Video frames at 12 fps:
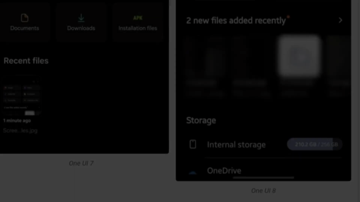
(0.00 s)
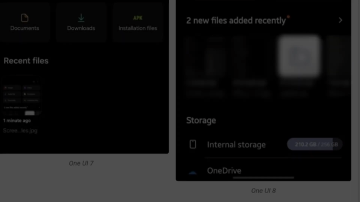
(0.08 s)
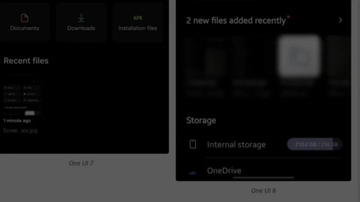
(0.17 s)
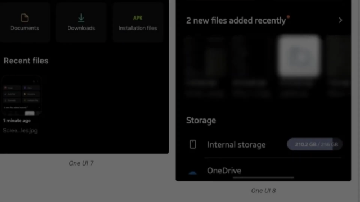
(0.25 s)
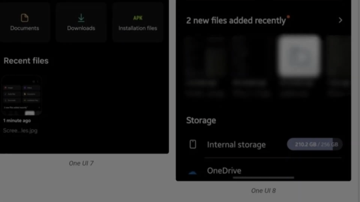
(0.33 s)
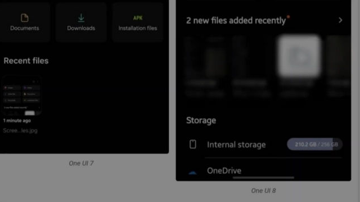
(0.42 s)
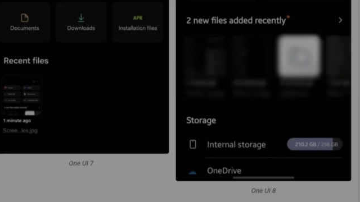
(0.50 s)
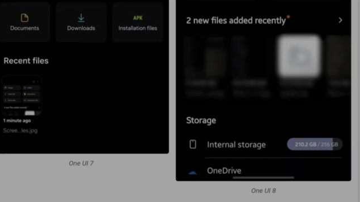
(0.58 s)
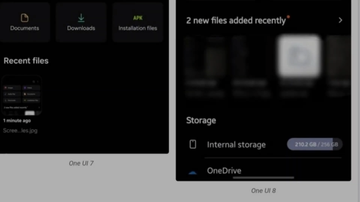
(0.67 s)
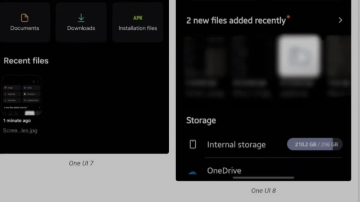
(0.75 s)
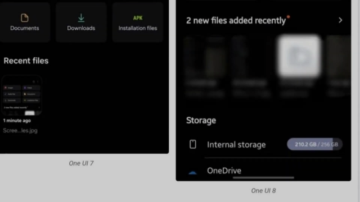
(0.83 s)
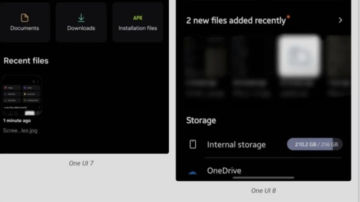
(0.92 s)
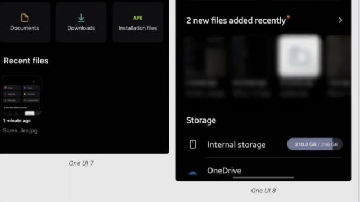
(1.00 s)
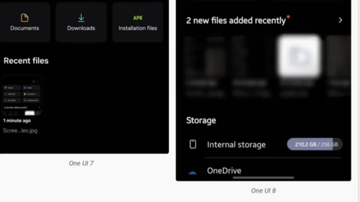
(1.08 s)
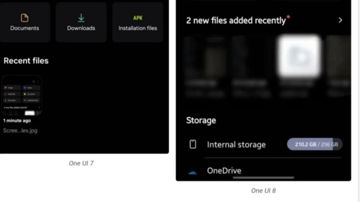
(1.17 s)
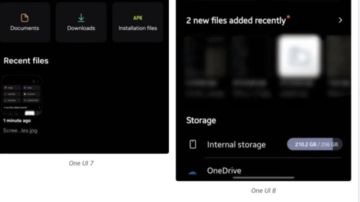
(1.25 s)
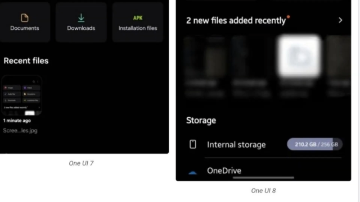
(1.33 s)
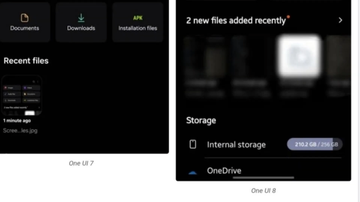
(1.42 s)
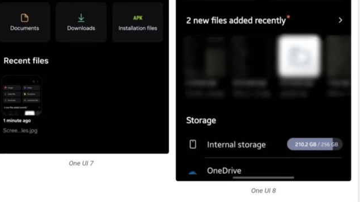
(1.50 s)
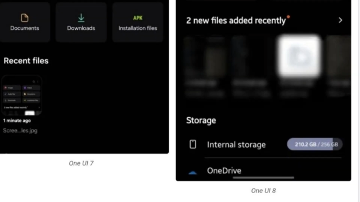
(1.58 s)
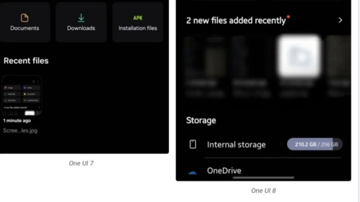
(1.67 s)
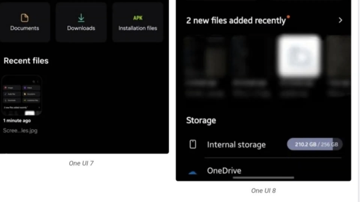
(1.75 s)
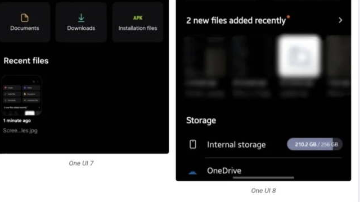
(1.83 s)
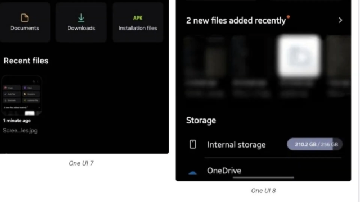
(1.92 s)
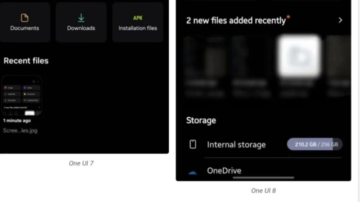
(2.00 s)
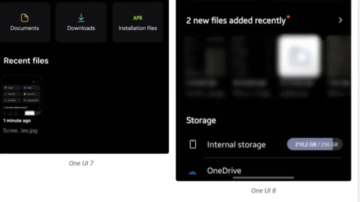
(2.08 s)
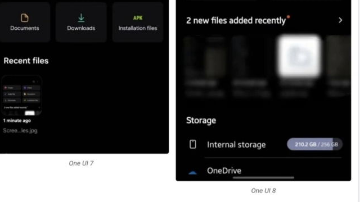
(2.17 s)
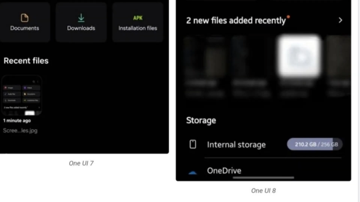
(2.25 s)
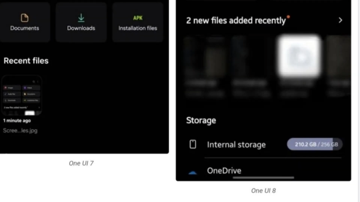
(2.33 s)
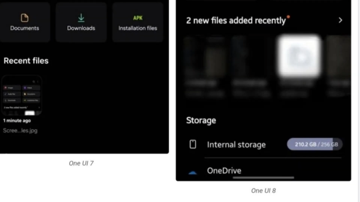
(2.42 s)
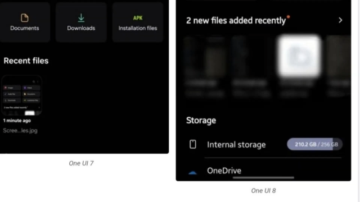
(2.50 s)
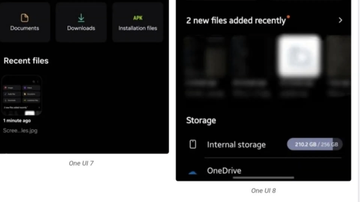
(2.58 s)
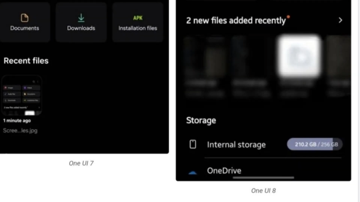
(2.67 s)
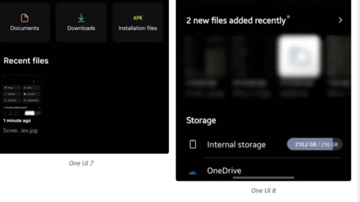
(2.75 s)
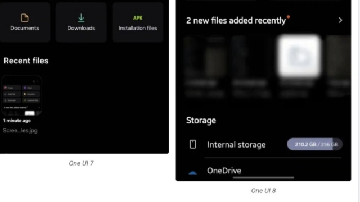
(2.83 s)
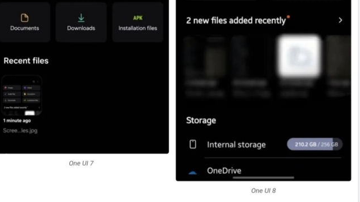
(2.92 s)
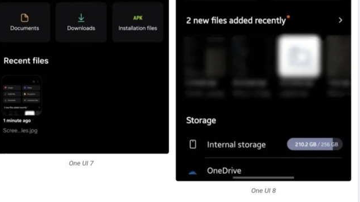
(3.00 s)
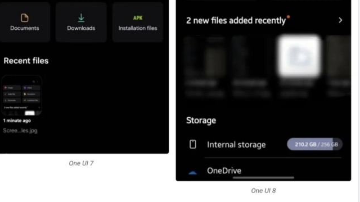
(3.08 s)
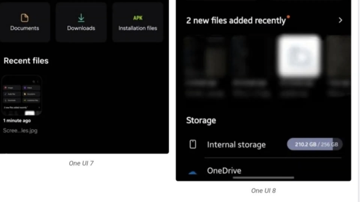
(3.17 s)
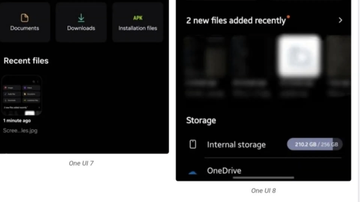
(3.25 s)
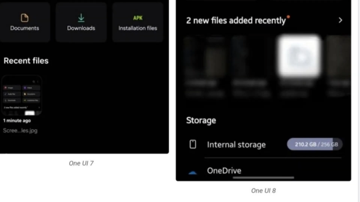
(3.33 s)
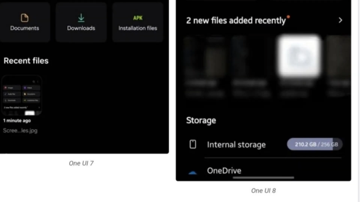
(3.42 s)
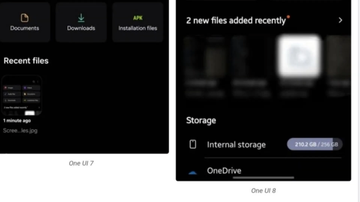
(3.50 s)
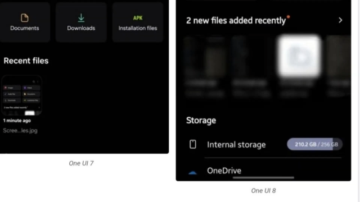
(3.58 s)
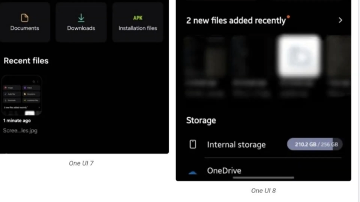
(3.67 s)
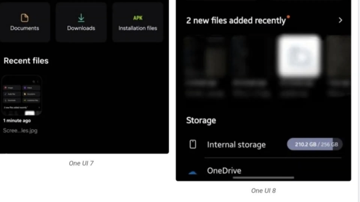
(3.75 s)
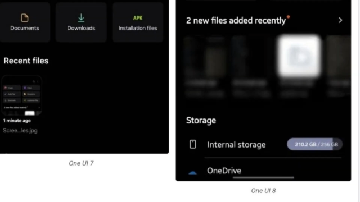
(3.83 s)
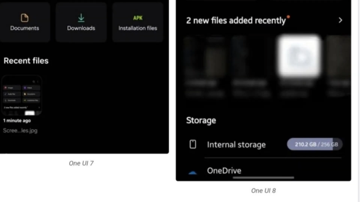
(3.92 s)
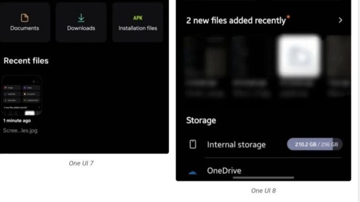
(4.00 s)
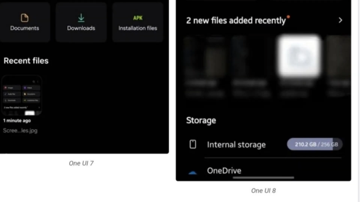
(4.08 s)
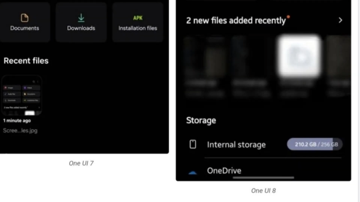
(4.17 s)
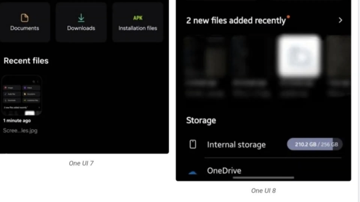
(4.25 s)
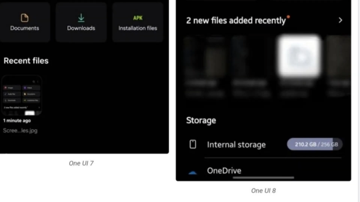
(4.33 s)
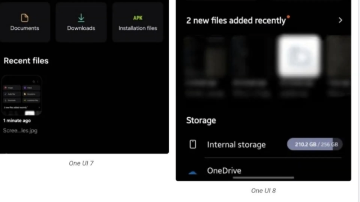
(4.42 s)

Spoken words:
(no speaker visible)